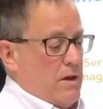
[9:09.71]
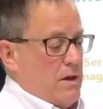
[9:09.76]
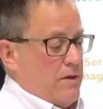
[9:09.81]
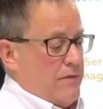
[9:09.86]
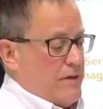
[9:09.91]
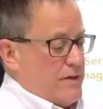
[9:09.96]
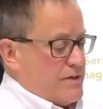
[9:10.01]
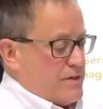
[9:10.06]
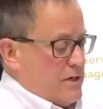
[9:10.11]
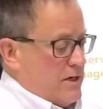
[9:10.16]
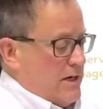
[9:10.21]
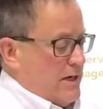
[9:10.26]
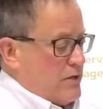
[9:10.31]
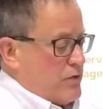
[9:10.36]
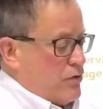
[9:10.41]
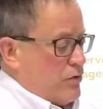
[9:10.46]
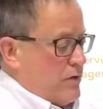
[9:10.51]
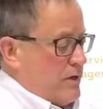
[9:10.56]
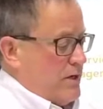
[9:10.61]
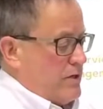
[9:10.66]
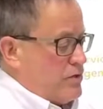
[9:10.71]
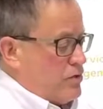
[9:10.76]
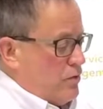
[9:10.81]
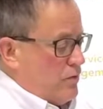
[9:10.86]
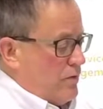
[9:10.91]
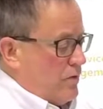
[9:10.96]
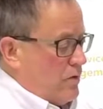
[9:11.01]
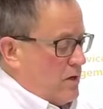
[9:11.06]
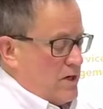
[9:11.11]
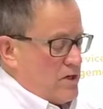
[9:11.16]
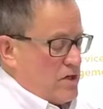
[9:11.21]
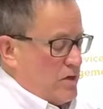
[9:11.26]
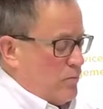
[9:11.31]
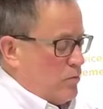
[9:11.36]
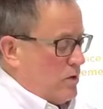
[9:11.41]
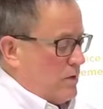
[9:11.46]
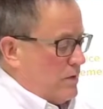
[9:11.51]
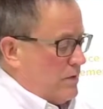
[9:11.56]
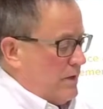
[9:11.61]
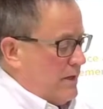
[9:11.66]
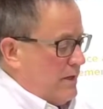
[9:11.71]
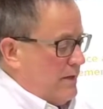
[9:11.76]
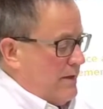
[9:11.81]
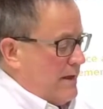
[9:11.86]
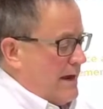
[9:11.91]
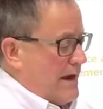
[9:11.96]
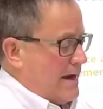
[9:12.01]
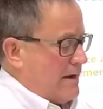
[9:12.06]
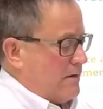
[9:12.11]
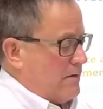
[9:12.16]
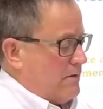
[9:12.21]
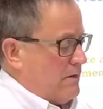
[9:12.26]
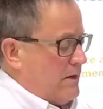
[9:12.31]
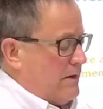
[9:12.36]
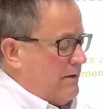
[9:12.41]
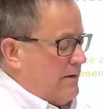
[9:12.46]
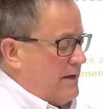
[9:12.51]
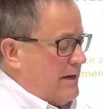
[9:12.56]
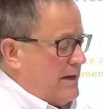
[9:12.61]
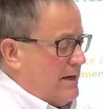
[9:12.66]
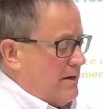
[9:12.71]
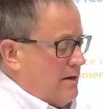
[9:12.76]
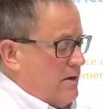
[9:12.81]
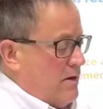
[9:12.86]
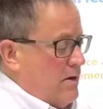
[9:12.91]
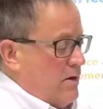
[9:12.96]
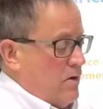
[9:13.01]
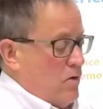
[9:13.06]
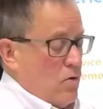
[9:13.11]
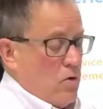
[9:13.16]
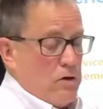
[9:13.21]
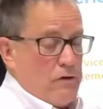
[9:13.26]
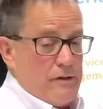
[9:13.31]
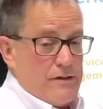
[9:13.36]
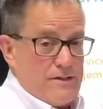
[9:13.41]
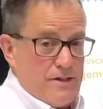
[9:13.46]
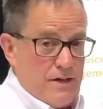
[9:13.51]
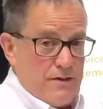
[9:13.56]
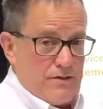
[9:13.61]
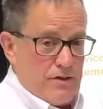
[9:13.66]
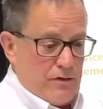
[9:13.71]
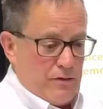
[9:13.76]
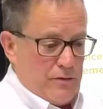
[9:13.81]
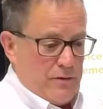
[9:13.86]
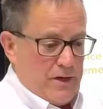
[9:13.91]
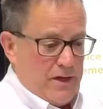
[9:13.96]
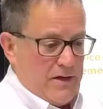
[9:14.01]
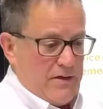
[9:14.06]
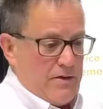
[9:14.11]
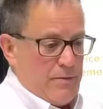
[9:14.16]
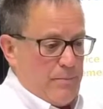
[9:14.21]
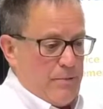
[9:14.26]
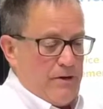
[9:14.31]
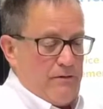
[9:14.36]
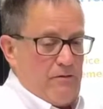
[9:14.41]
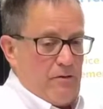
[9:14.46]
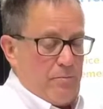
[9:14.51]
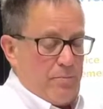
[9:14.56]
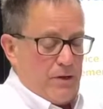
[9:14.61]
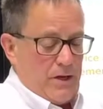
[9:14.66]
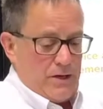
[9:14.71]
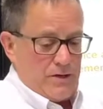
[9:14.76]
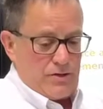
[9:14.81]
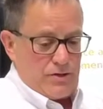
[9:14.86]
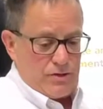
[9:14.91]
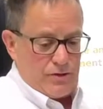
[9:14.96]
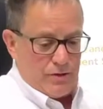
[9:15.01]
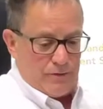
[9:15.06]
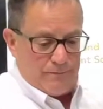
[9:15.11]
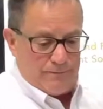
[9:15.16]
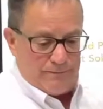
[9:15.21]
This can get dirty too, the logic board. Clean that, or it's easily to be replaced too.